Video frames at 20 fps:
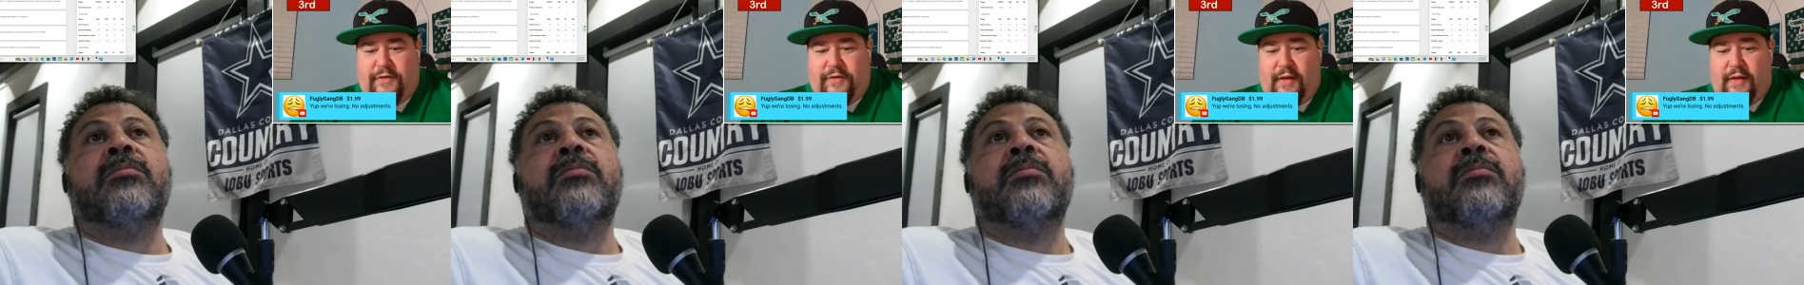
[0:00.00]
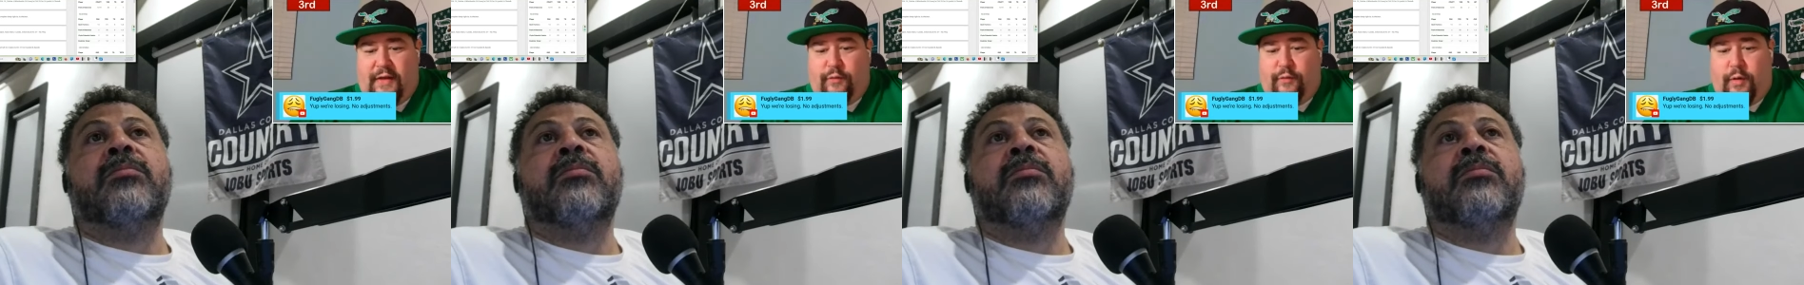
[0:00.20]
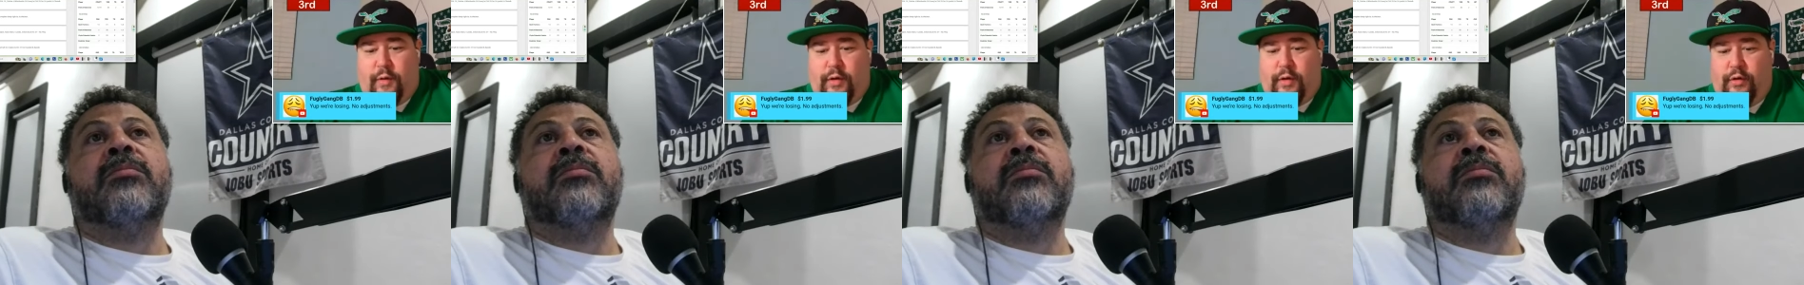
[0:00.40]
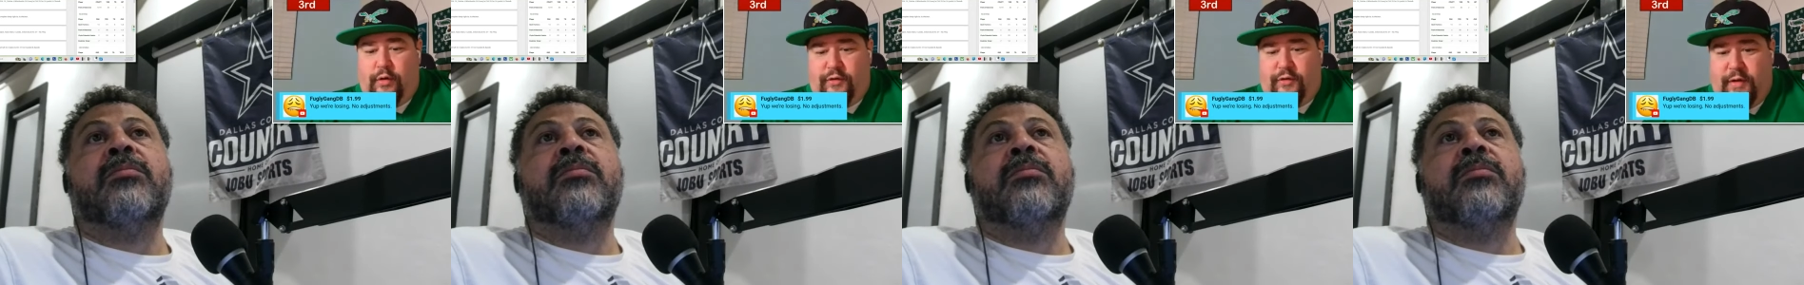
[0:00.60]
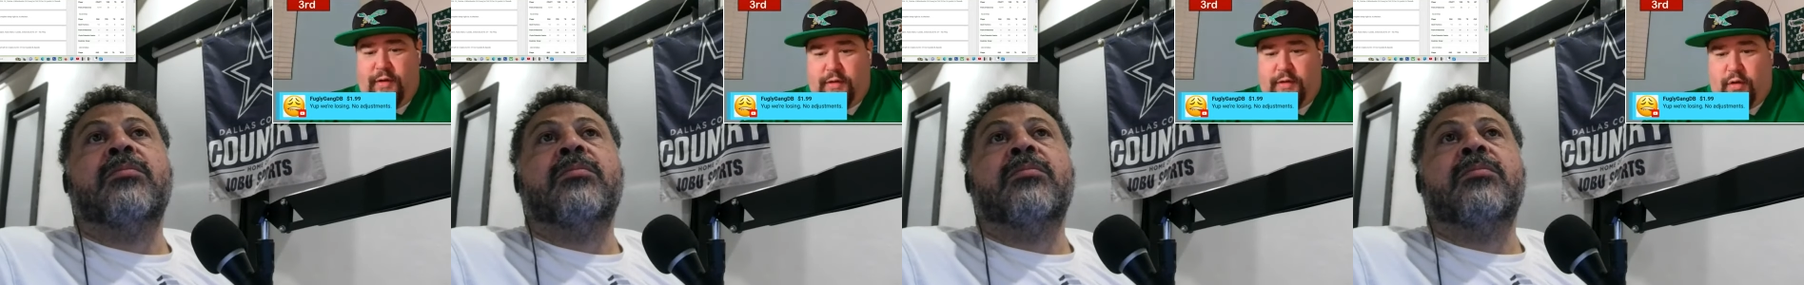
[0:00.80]
Speaker 1: says we're
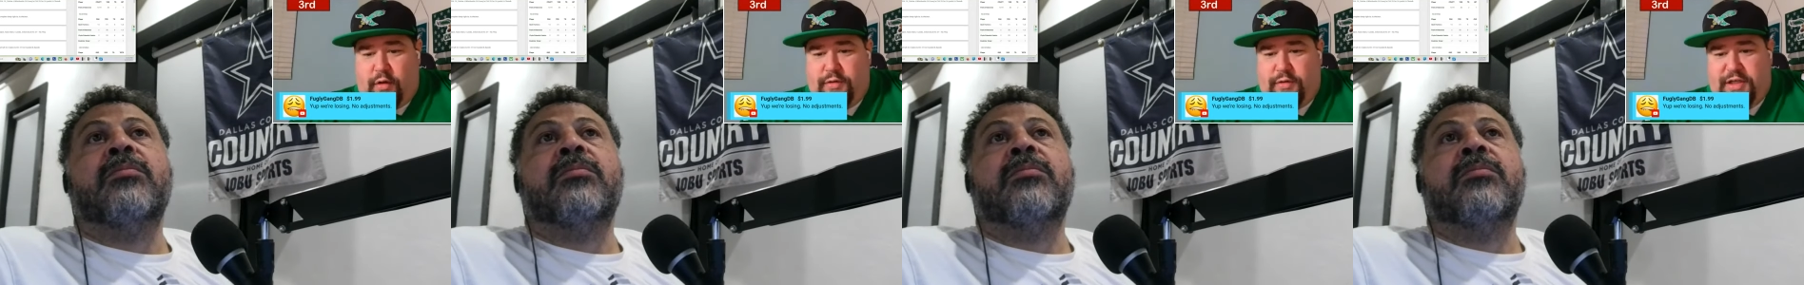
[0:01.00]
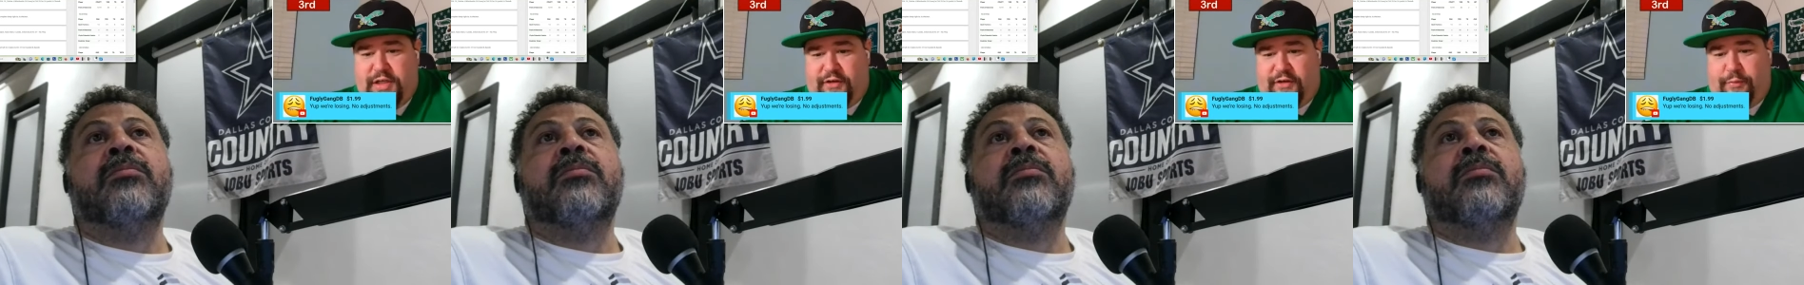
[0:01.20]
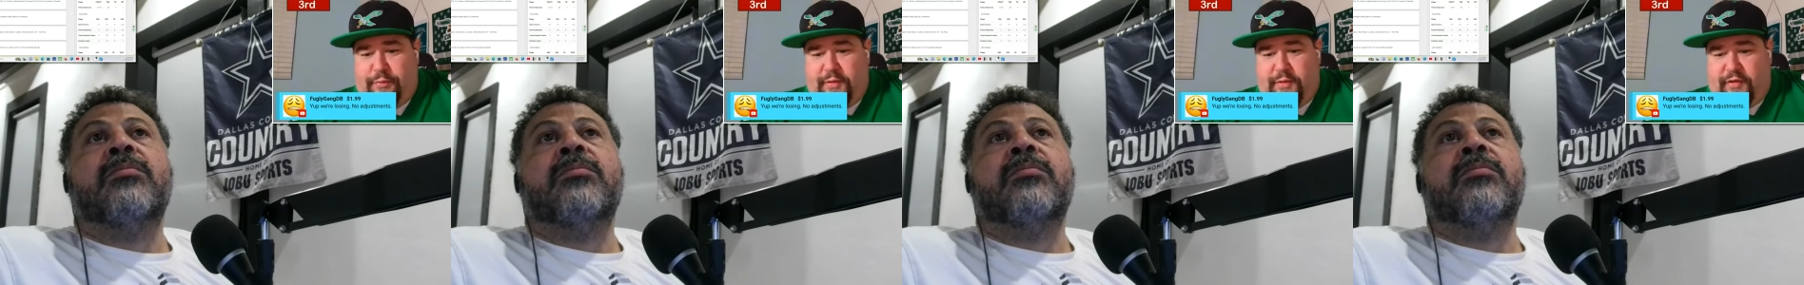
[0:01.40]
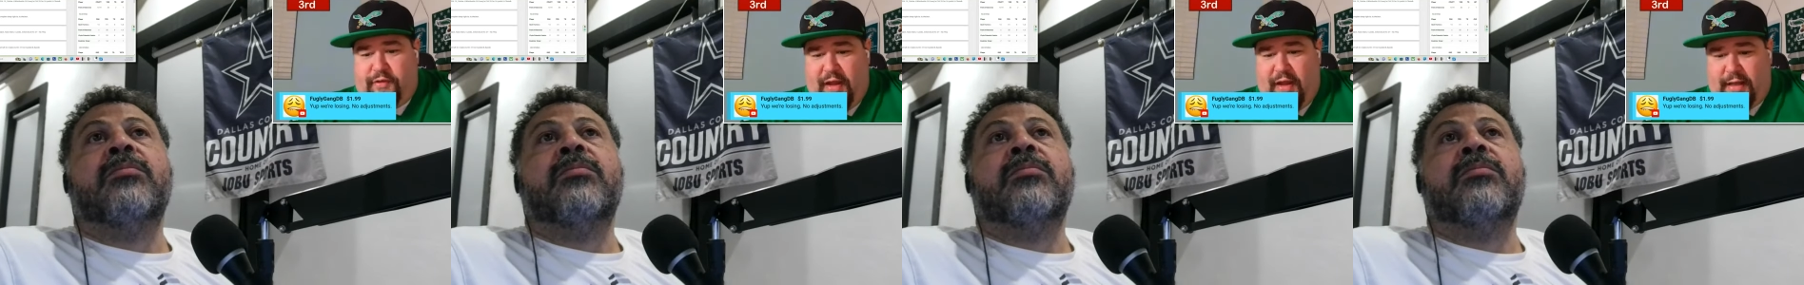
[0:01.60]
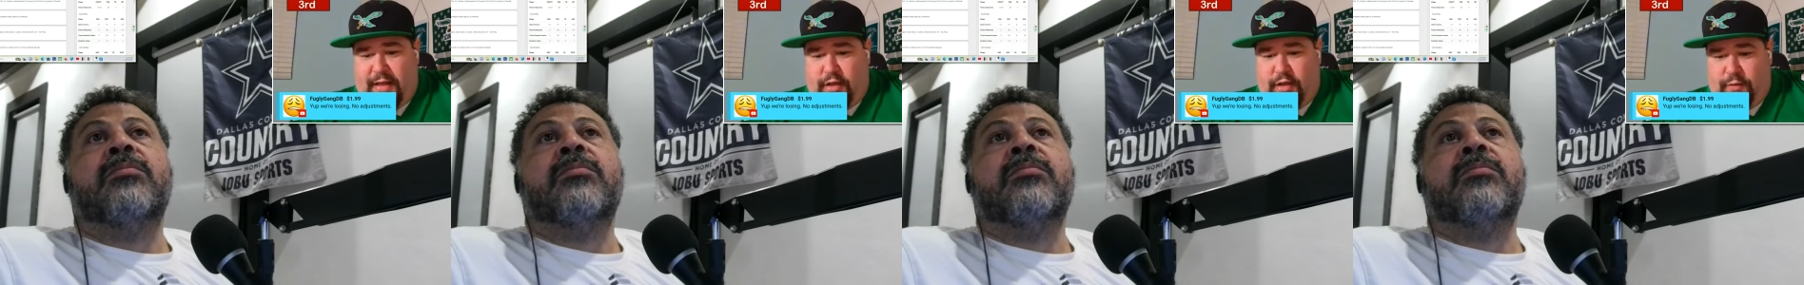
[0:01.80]
losing no adjustments.
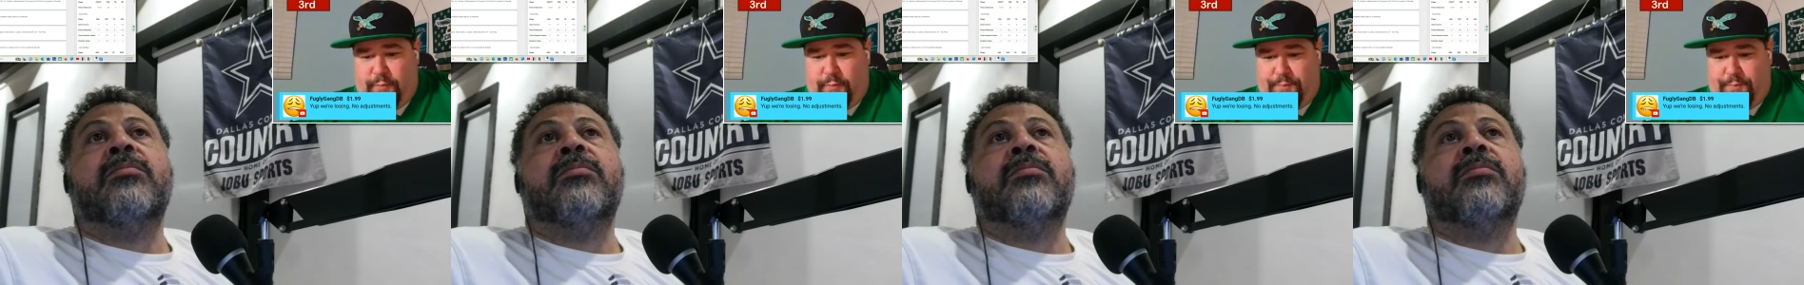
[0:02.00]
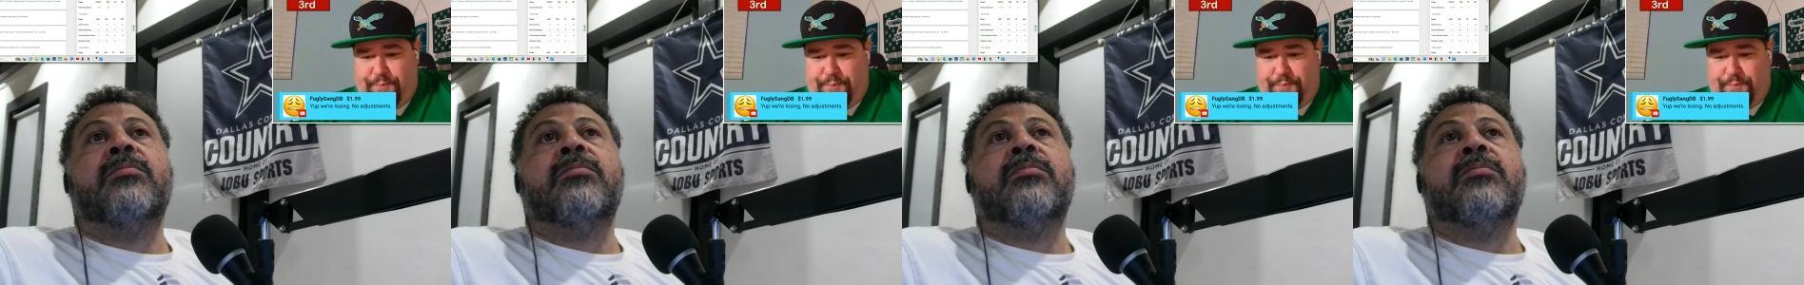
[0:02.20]
Thank you.